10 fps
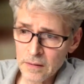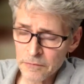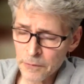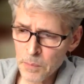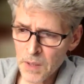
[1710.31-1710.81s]

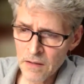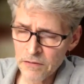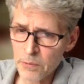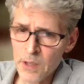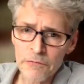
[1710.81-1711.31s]
for me, a
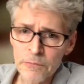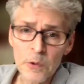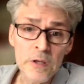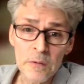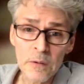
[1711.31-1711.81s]
3 or
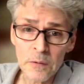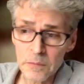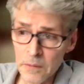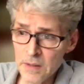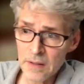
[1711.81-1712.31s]
4-year-old,
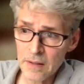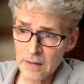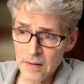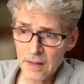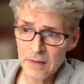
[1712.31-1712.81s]
right,
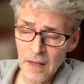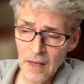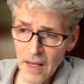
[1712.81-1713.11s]
then